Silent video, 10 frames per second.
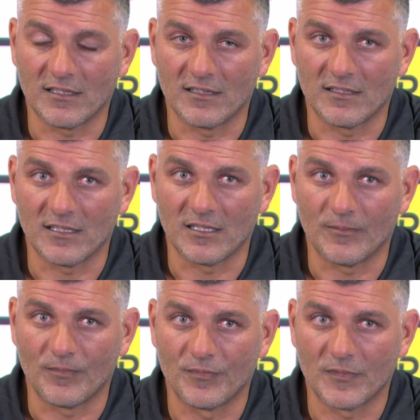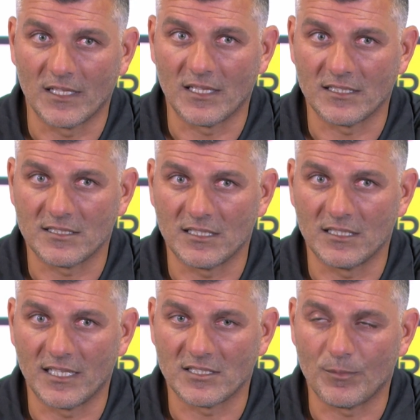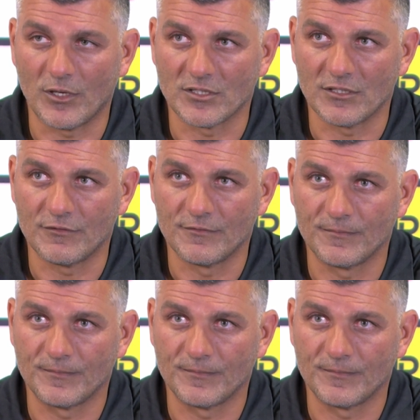and that's a positive.